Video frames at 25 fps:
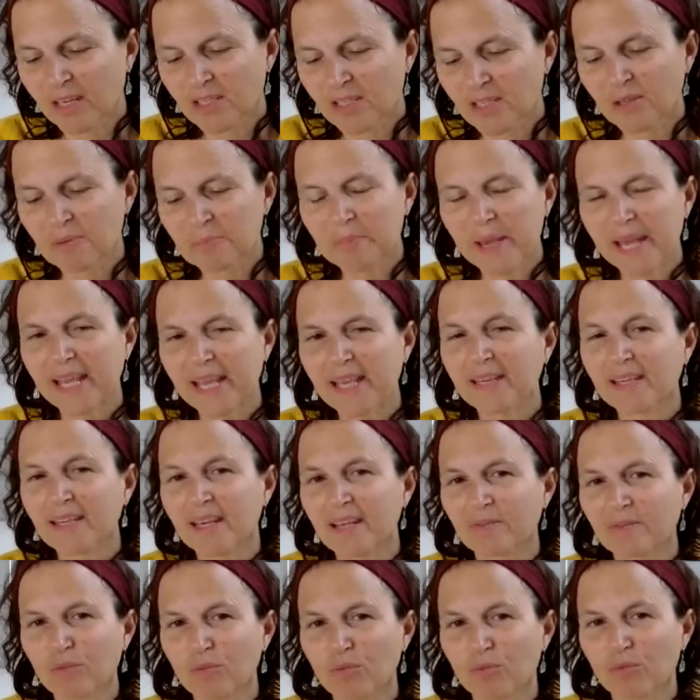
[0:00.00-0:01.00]
So, pain
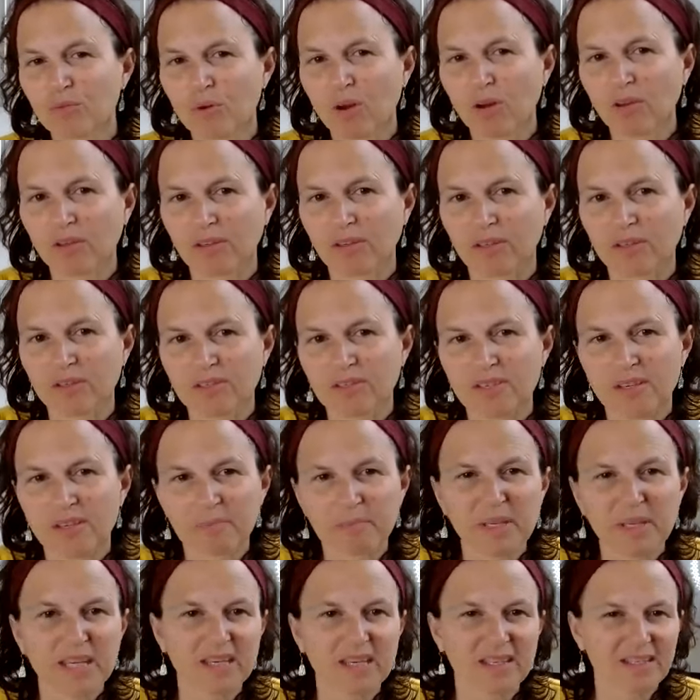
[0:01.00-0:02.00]
level one to
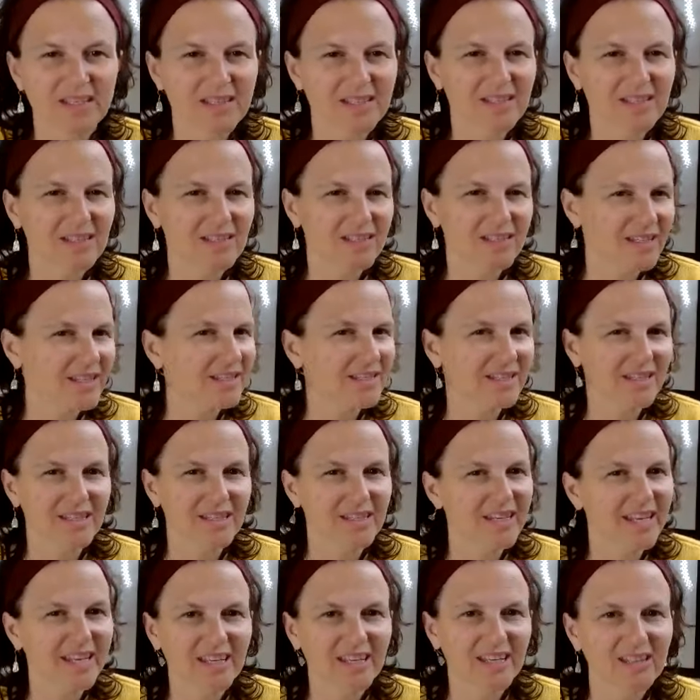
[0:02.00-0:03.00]
me is just a
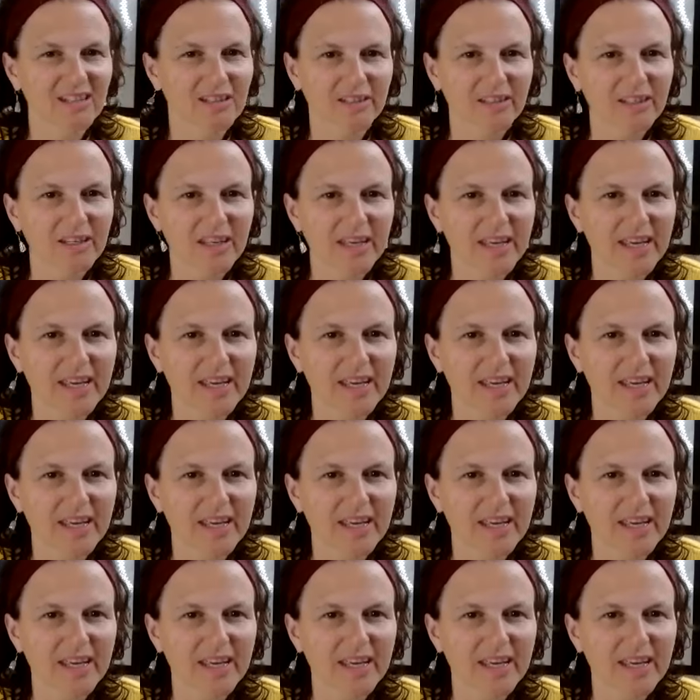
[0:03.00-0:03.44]
niggle.